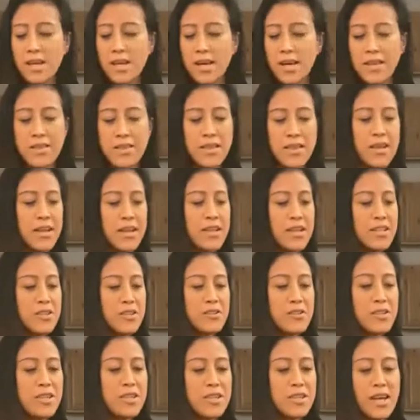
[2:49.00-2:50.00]
And then
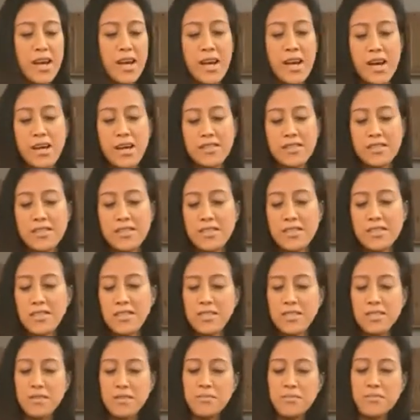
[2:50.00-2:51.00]
you're gonna add
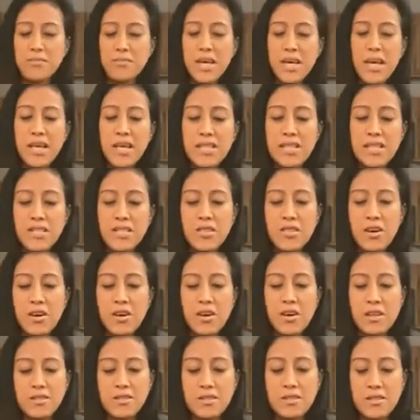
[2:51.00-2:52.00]
this paste
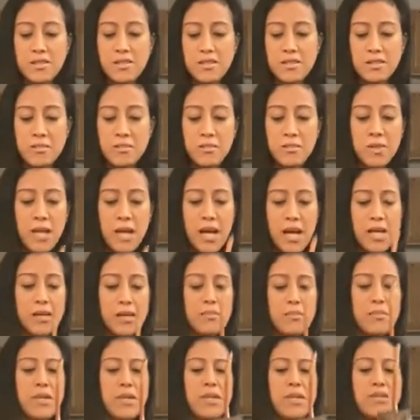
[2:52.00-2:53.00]
called the black
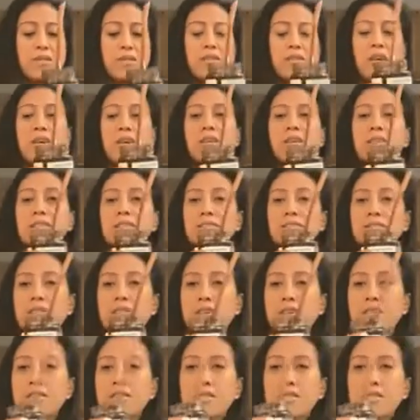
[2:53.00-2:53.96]
bean garlic sauce.